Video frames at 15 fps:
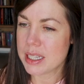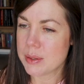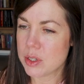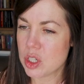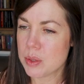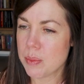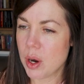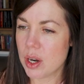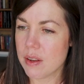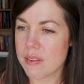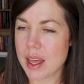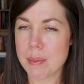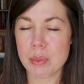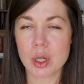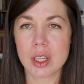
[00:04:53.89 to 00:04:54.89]
It's just part of
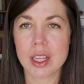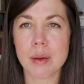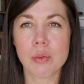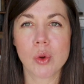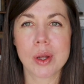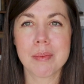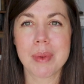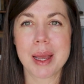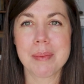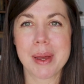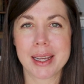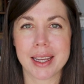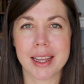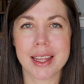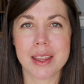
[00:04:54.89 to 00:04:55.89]
that book club run by
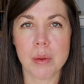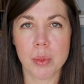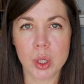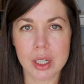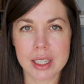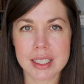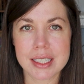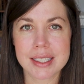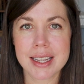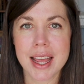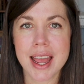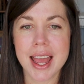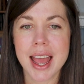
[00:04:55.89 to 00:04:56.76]
Becca and the Books.